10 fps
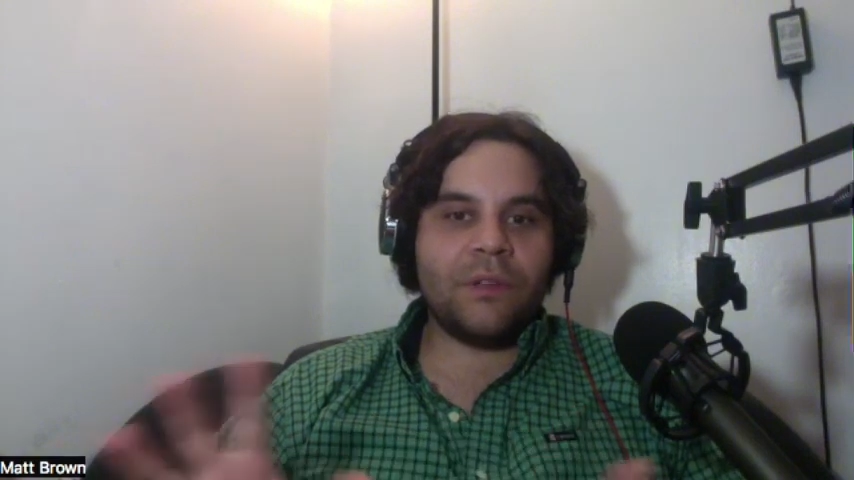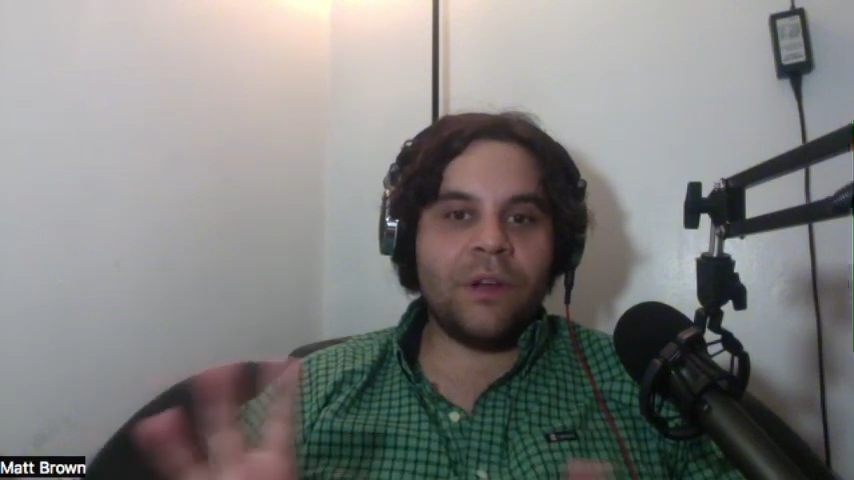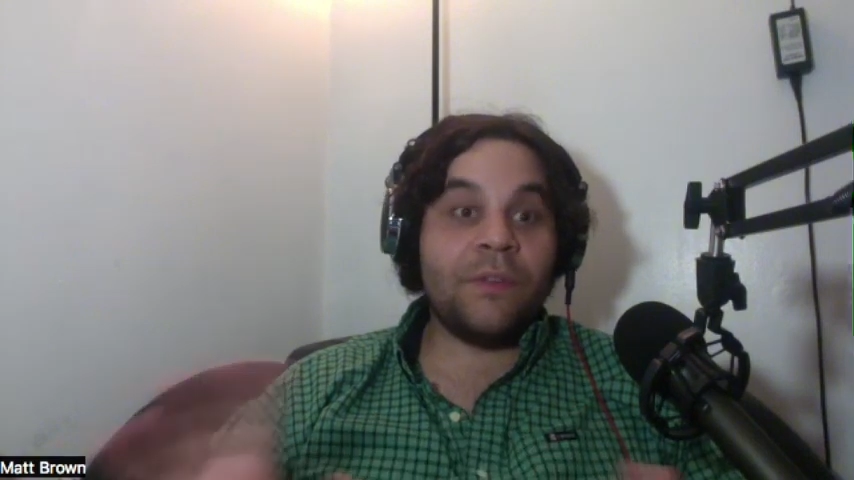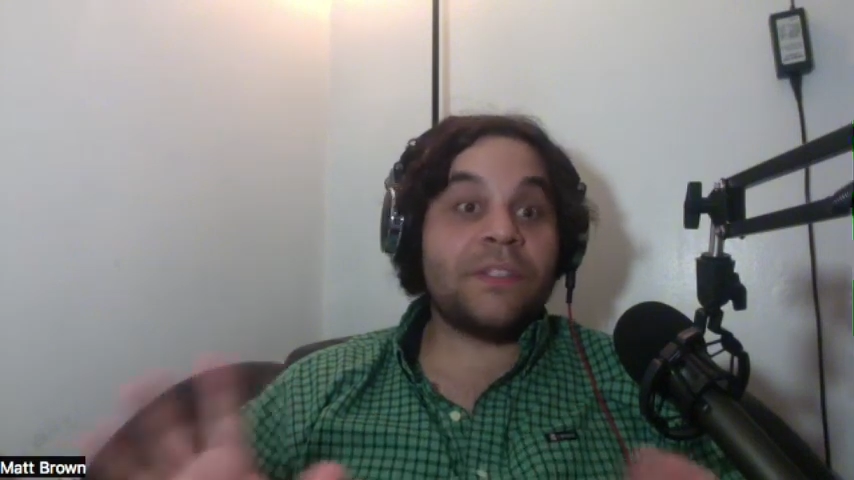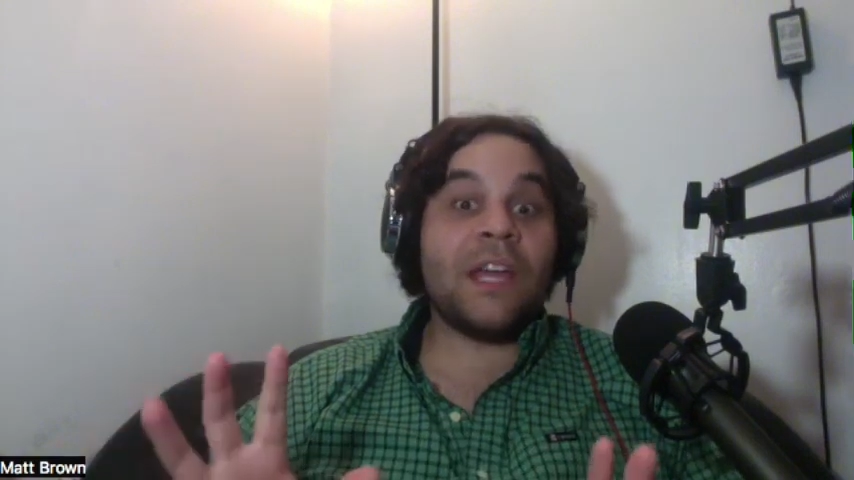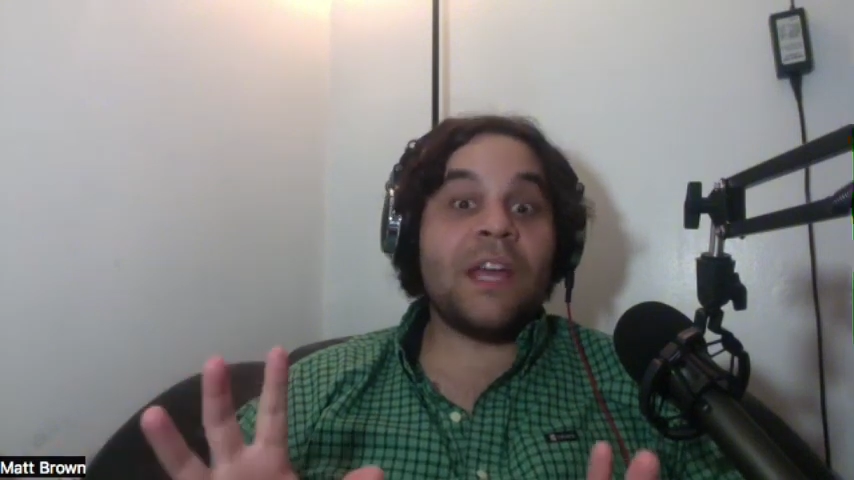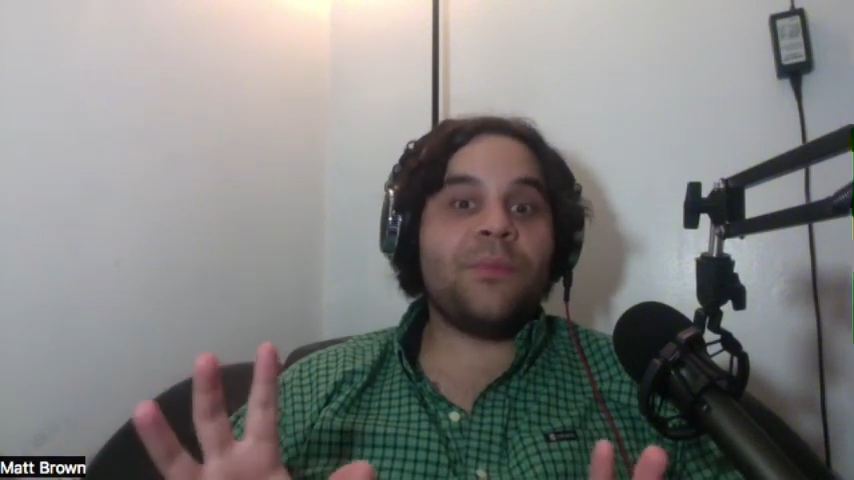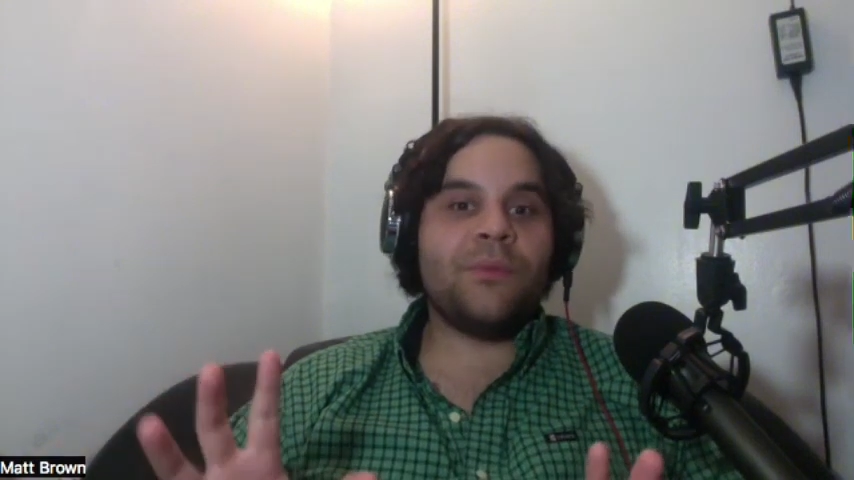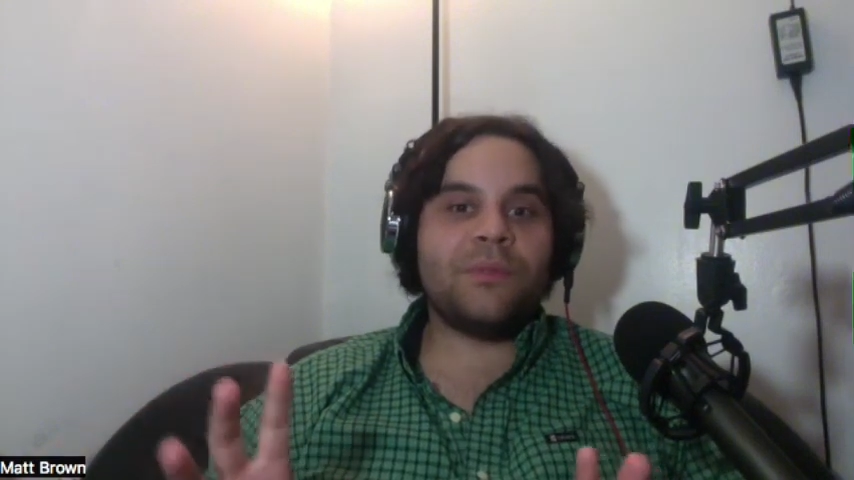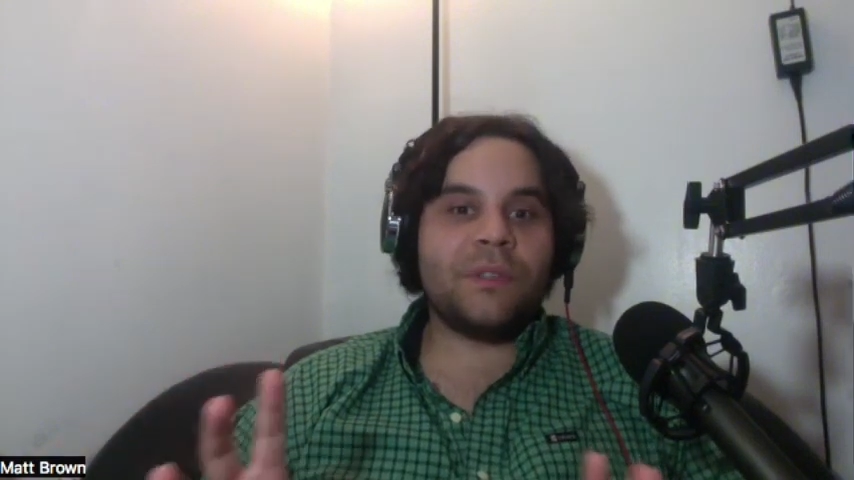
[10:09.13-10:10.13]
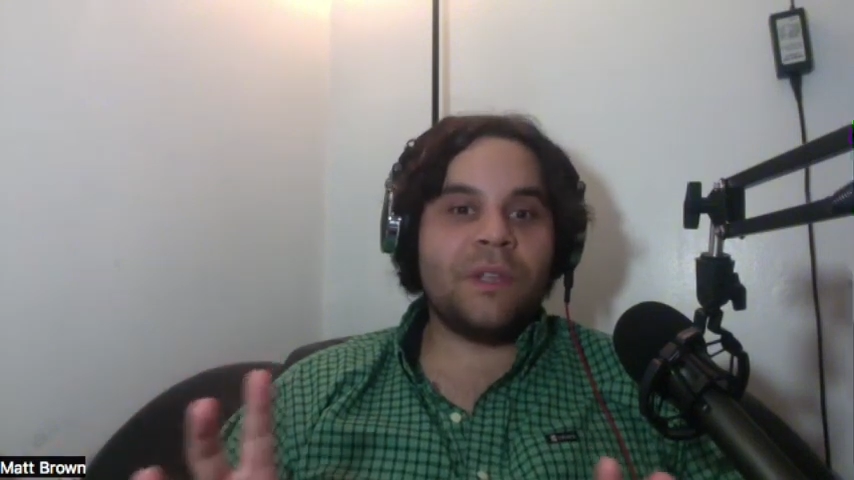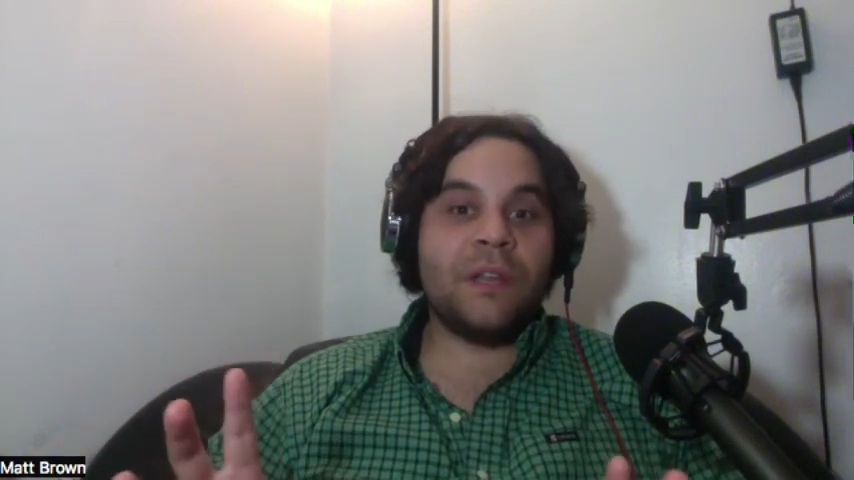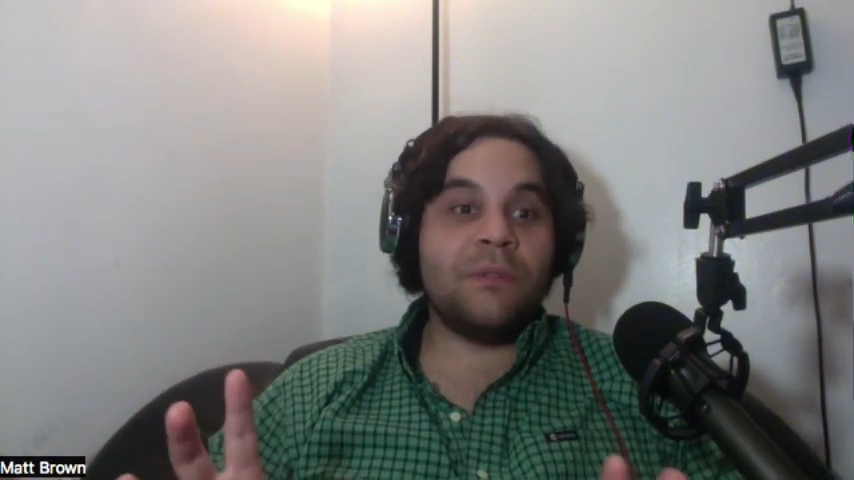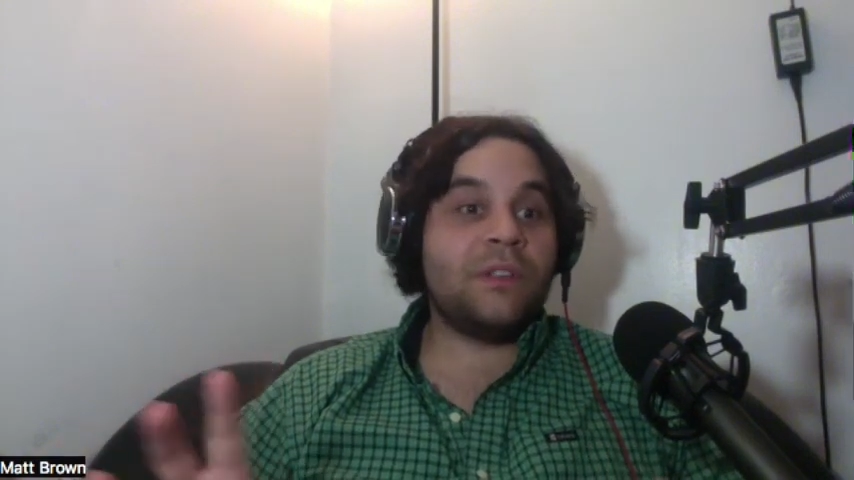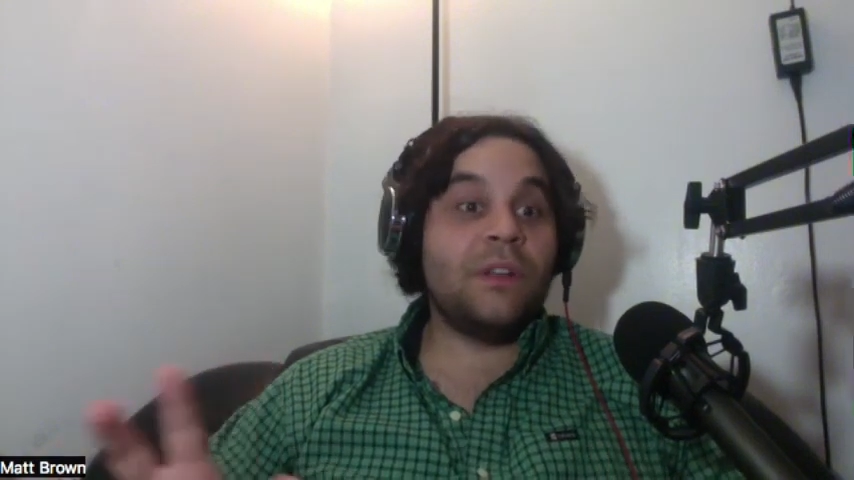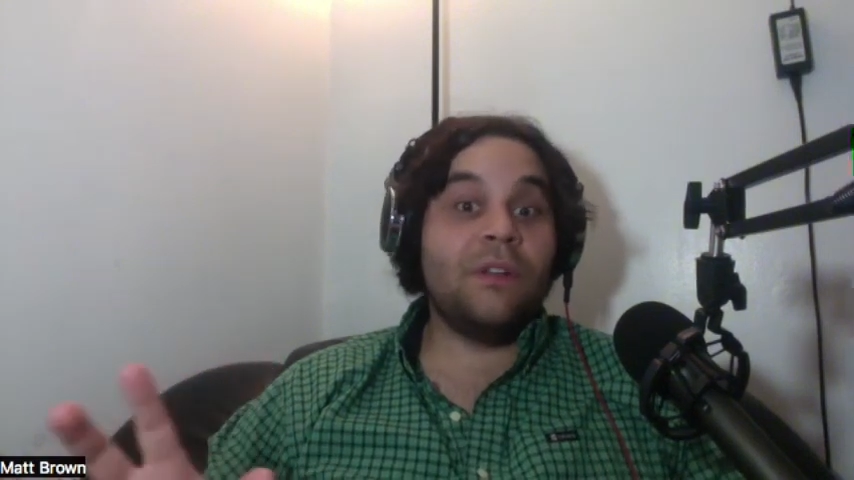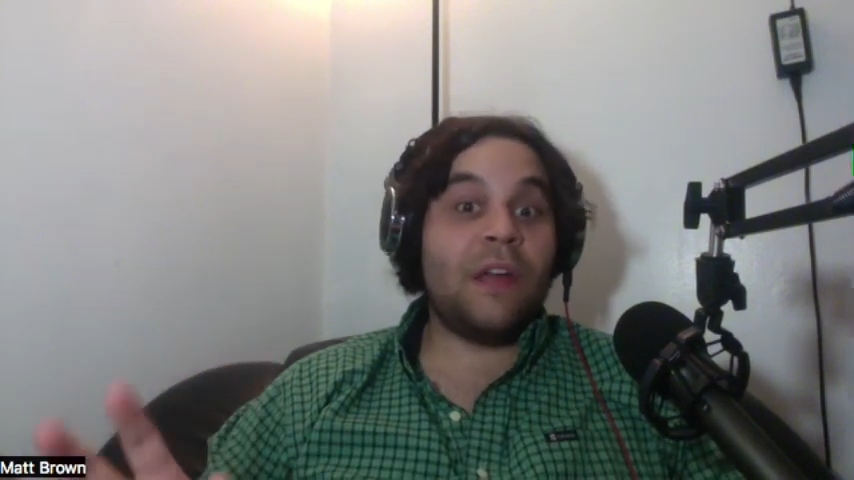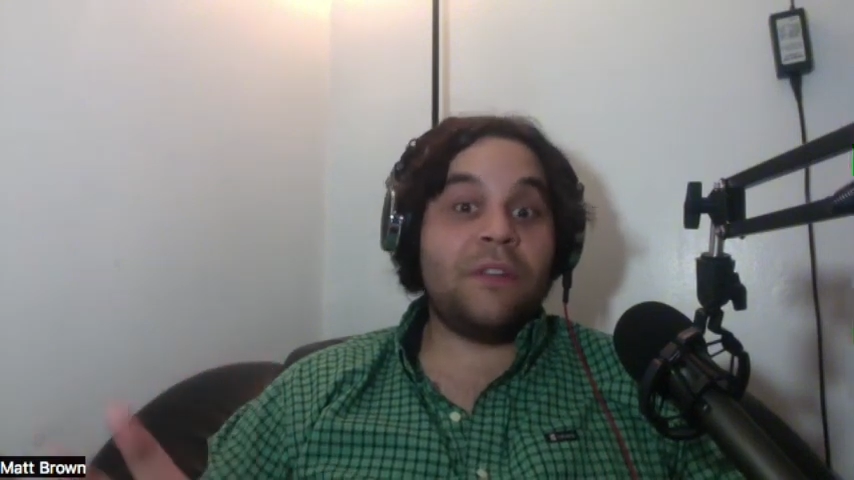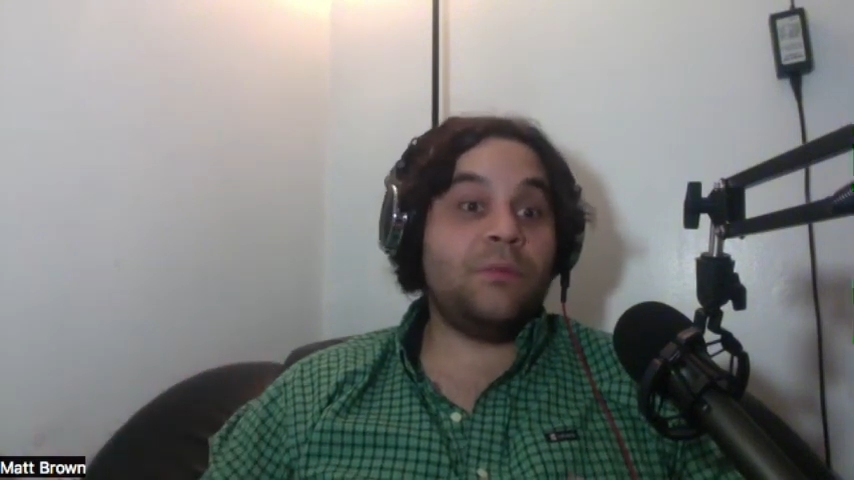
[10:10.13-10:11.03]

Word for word: of examples and still I,